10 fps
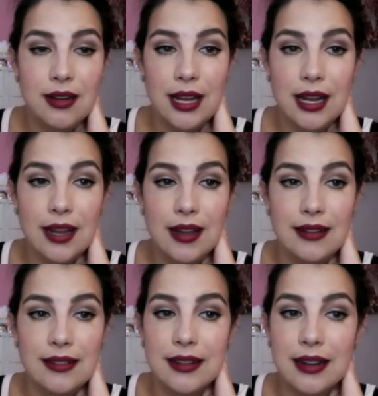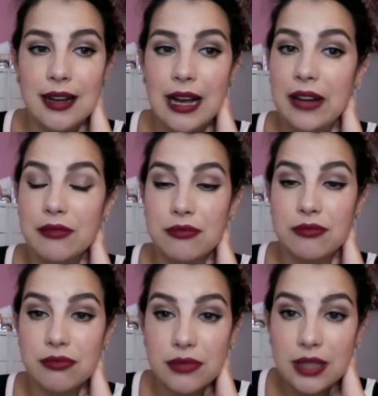And I
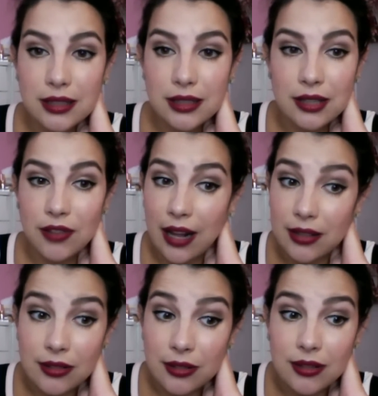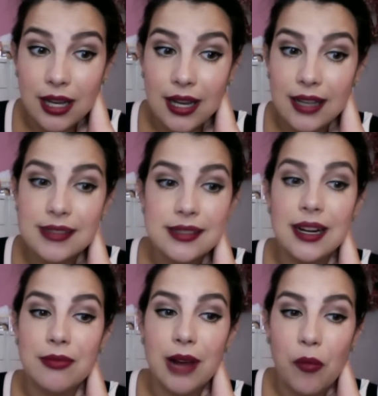really value you guys, and
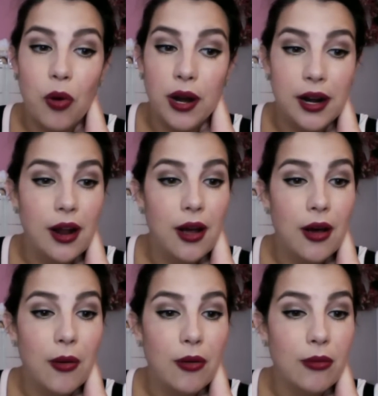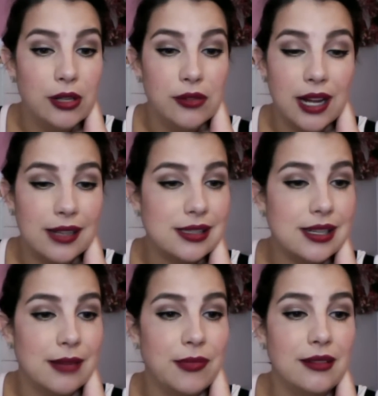I want to know when you've got
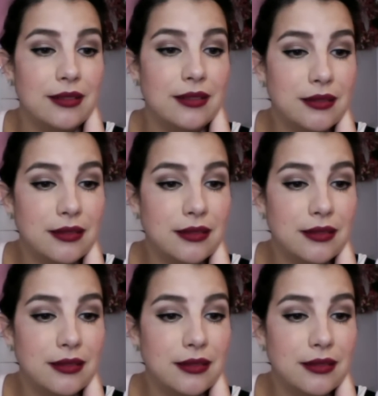something